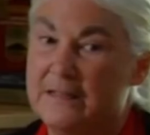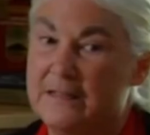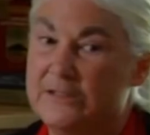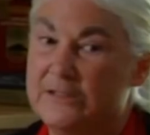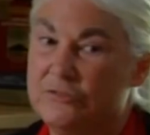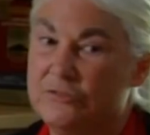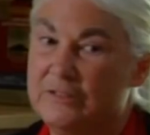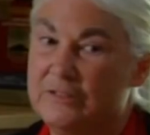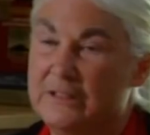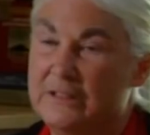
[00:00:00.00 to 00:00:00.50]

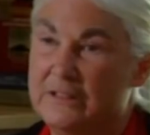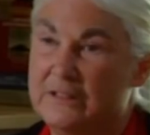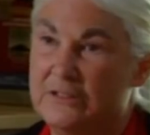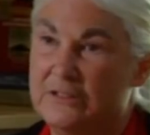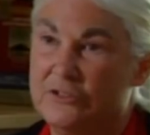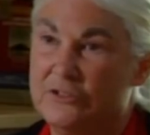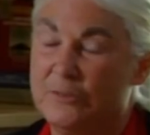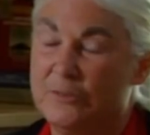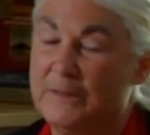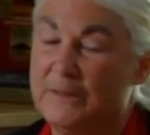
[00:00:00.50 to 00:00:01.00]
it's really
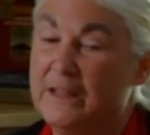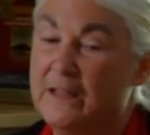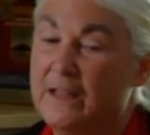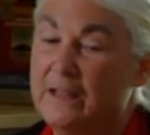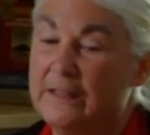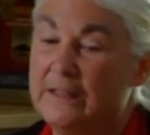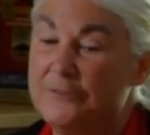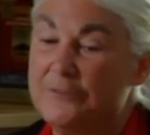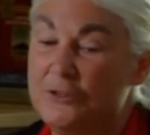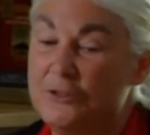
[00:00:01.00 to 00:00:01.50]
disturbing.
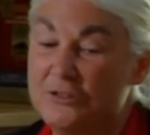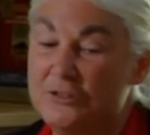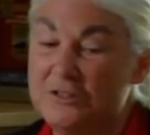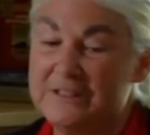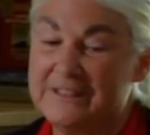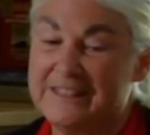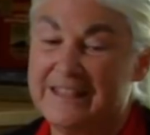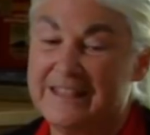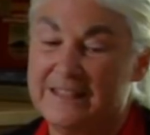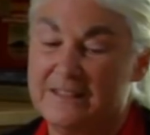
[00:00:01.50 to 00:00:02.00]
Now, if you
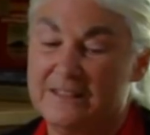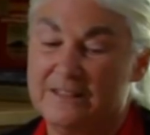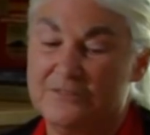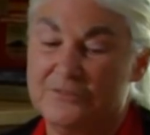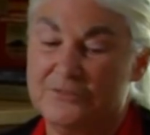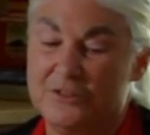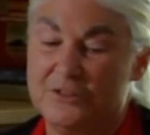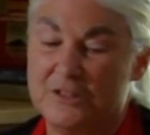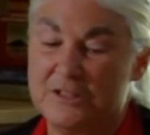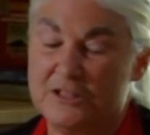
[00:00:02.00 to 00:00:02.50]
look at,
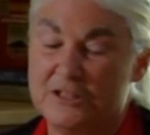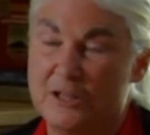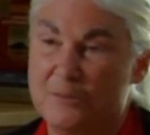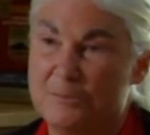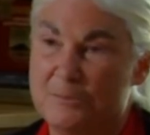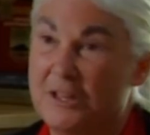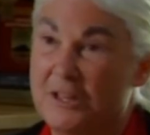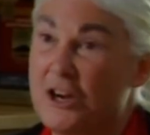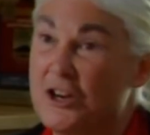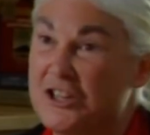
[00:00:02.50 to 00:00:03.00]
for
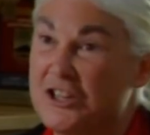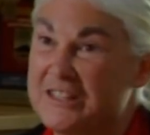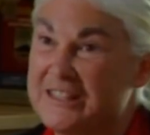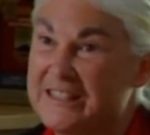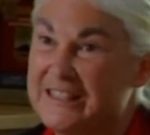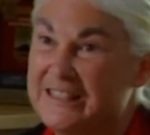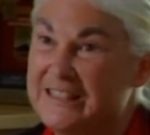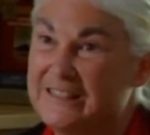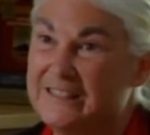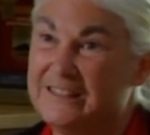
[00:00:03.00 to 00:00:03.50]
example,
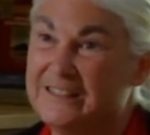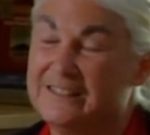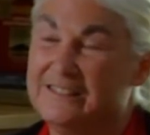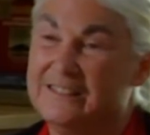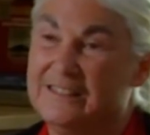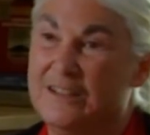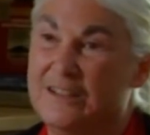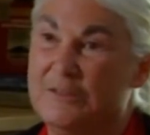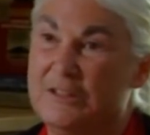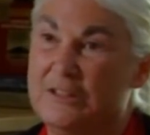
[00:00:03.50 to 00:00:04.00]
Argentina,
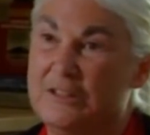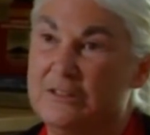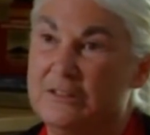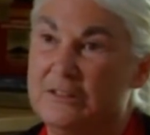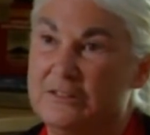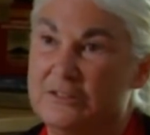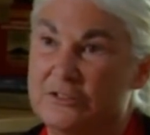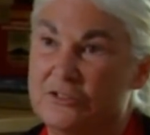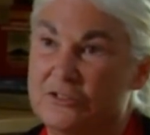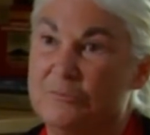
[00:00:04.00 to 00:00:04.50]
I mean,
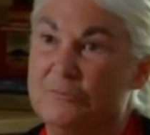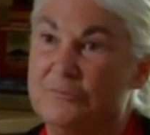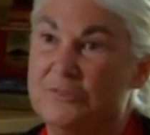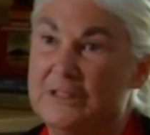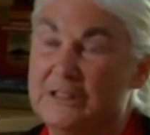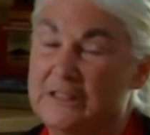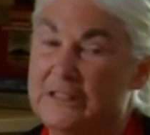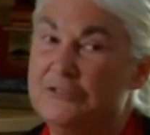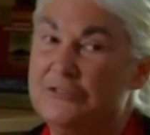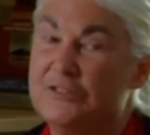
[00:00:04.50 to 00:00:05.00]
there's some
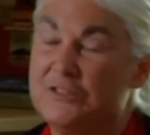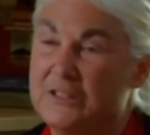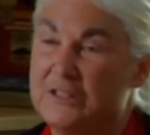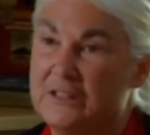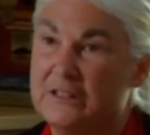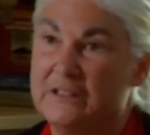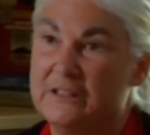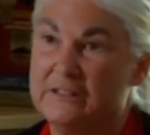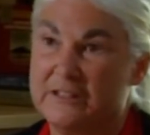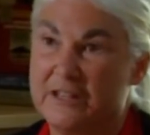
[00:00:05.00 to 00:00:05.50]
really
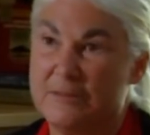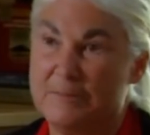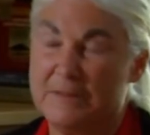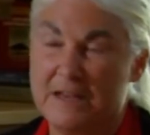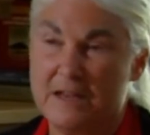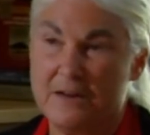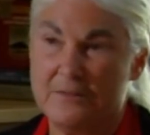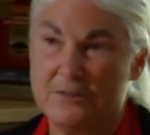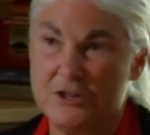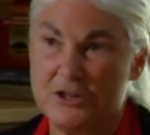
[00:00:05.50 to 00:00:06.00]
interesting things coming
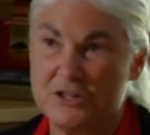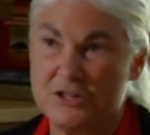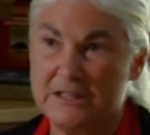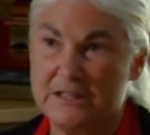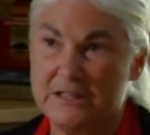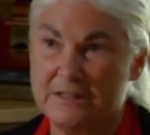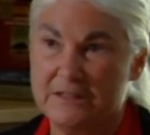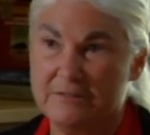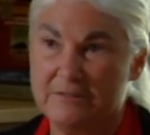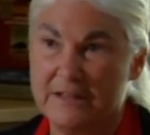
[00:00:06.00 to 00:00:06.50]
out of
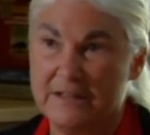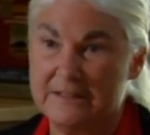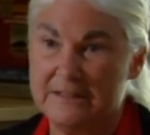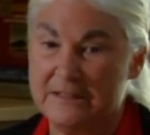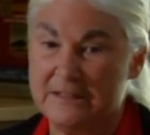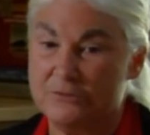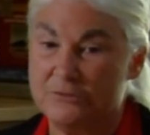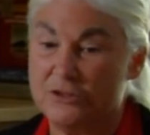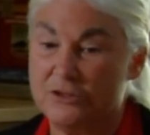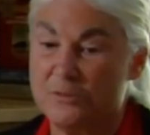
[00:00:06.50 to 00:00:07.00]
Argentina right
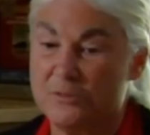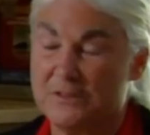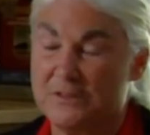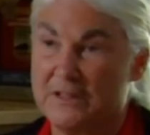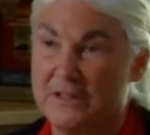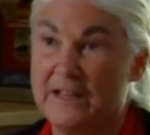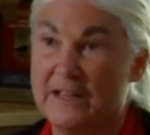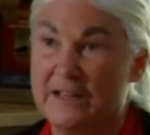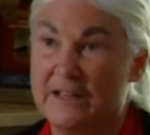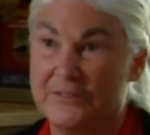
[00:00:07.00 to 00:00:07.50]
now in terms of
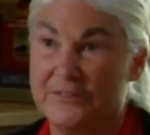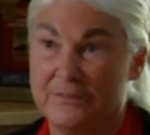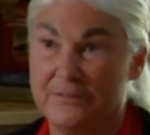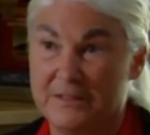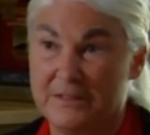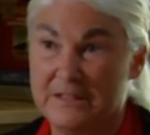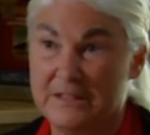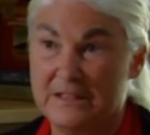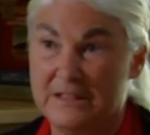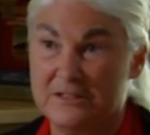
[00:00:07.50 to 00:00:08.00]
the health of
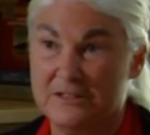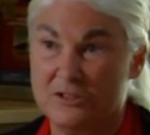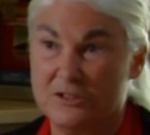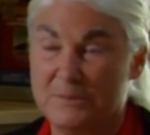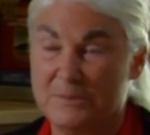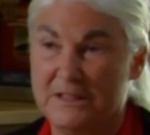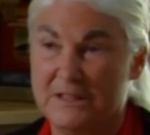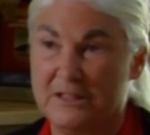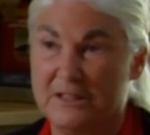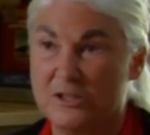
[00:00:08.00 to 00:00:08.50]
the kids that are
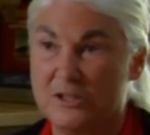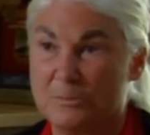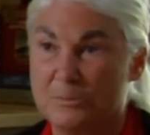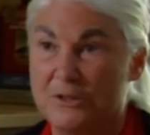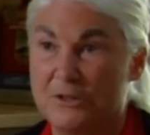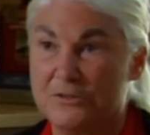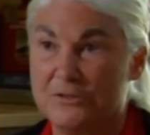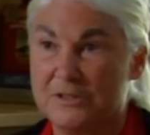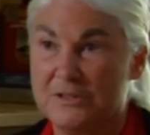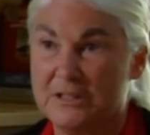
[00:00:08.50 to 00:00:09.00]
being
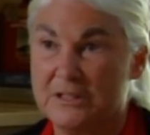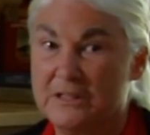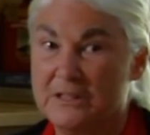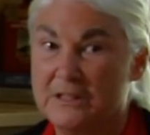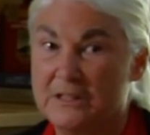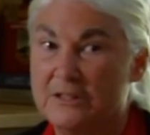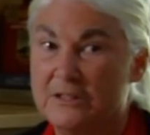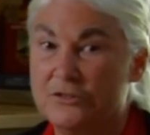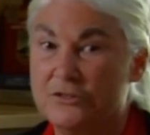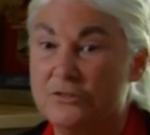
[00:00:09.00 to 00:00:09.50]
exposed
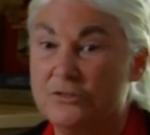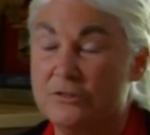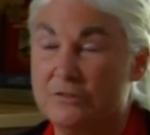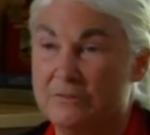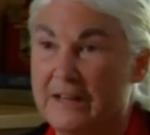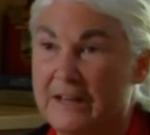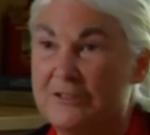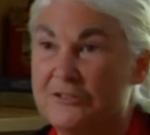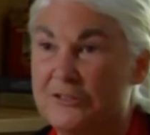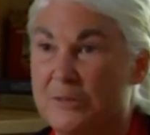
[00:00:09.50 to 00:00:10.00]
to the
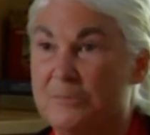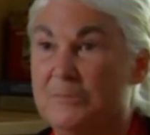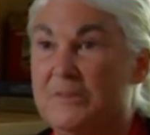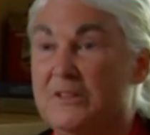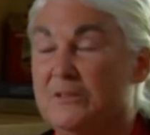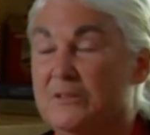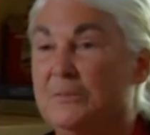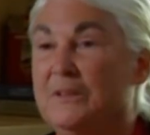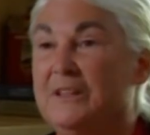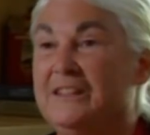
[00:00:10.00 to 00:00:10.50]
Roundup
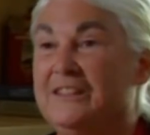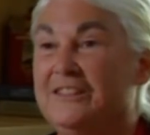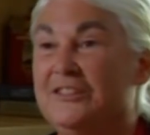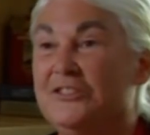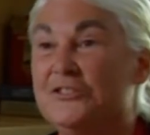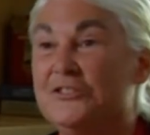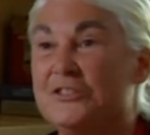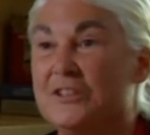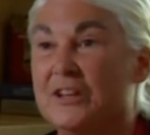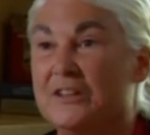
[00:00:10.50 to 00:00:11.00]
that's being
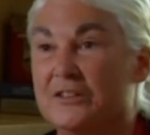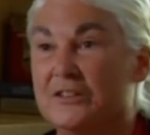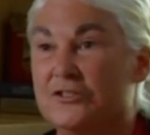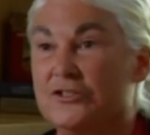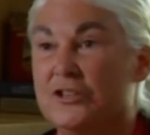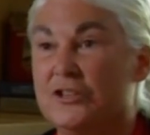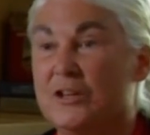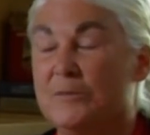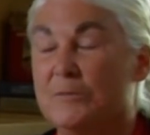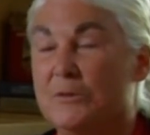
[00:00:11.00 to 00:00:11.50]
used on the
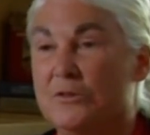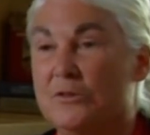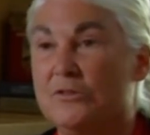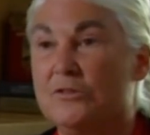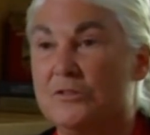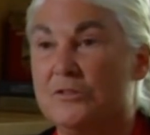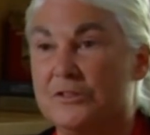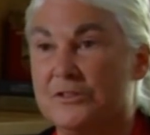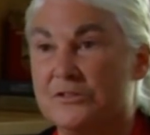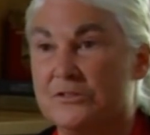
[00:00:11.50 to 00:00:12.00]
GMO
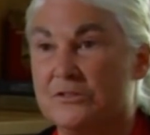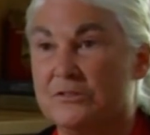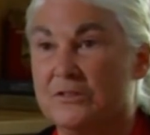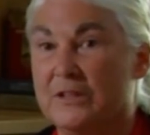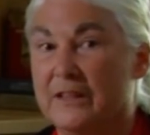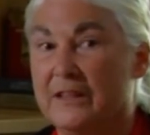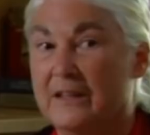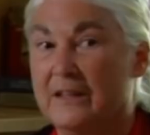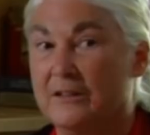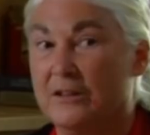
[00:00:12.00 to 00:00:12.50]
corn and
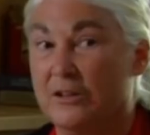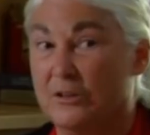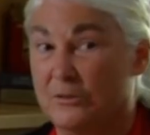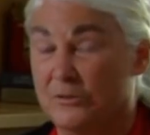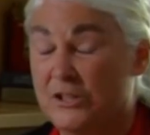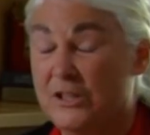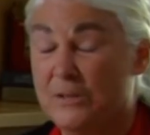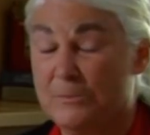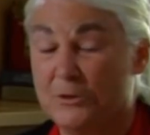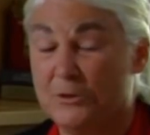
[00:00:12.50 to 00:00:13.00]
soy.
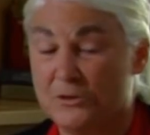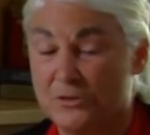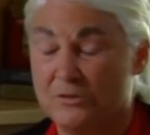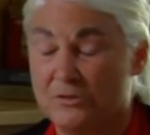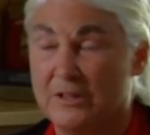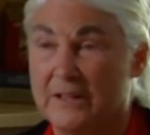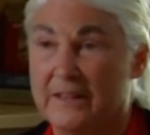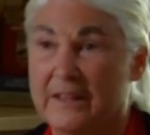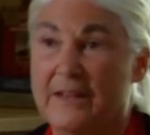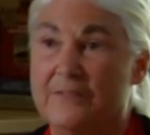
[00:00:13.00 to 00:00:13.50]
GMO
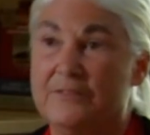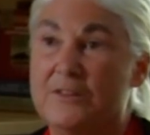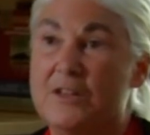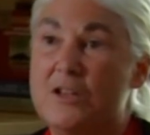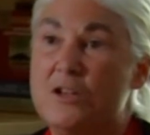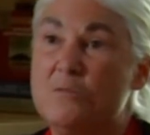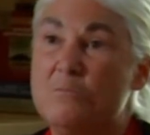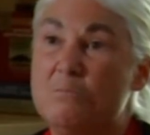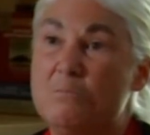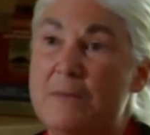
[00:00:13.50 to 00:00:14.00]
soy, they have
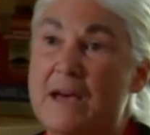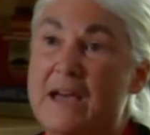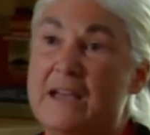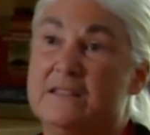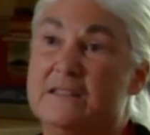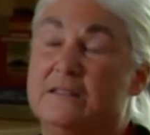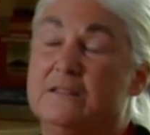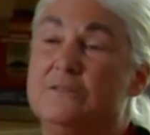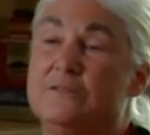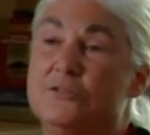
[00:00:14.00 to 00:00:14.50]

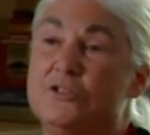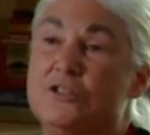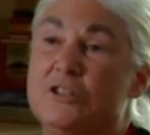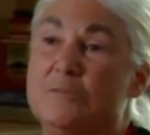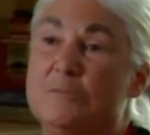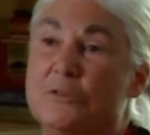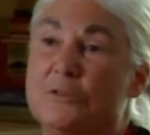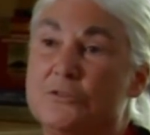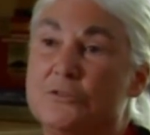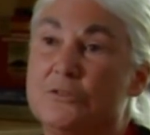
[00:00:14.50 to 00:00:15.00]
massive
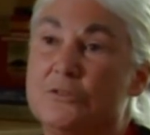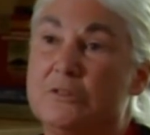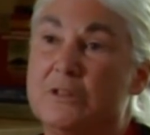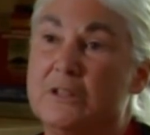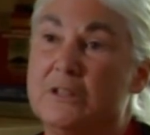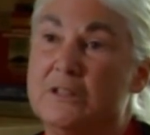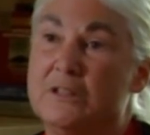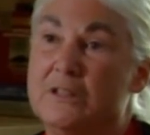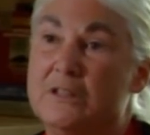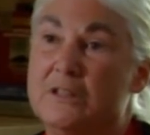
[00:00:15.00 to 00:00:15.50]
GMO soy